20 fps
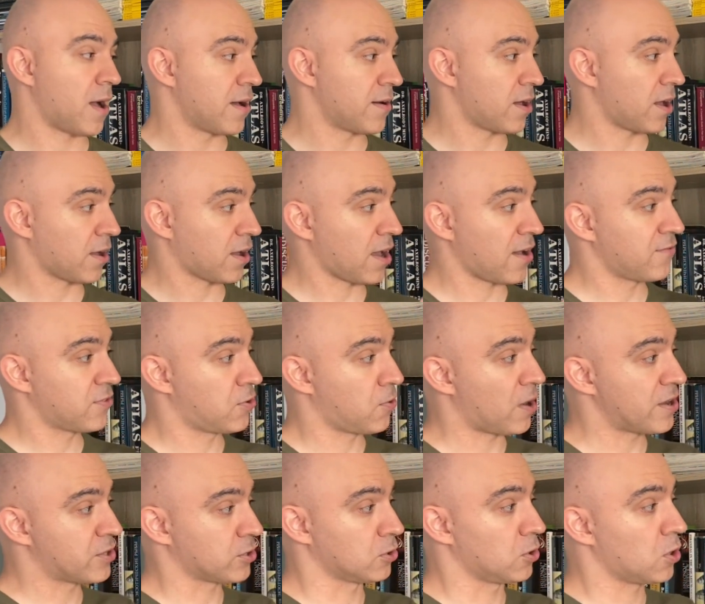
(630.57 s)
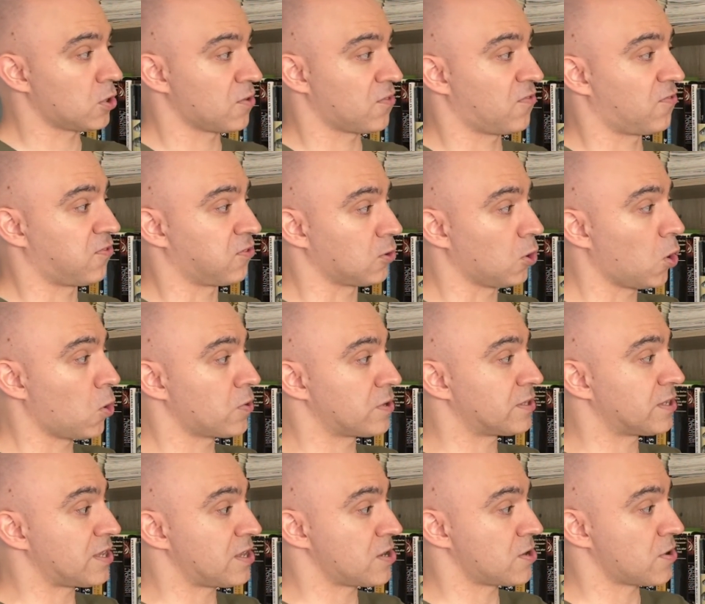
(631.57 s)
I have quite a lot of flow
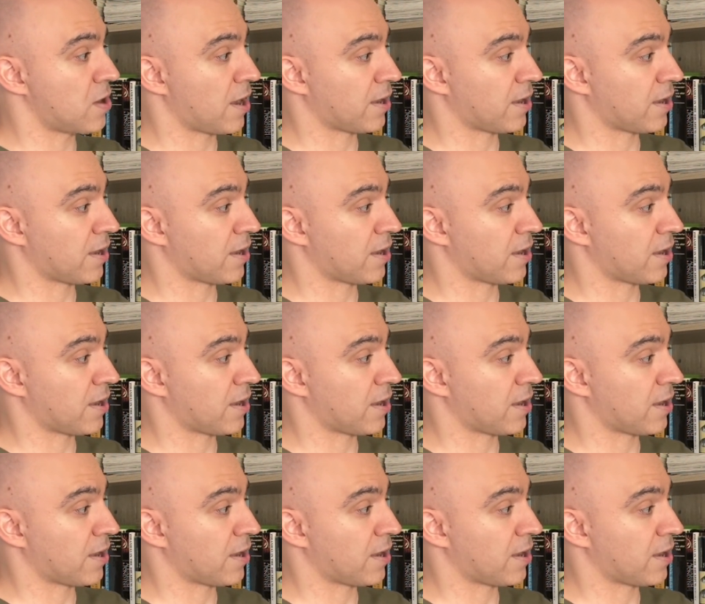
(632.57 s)
in here.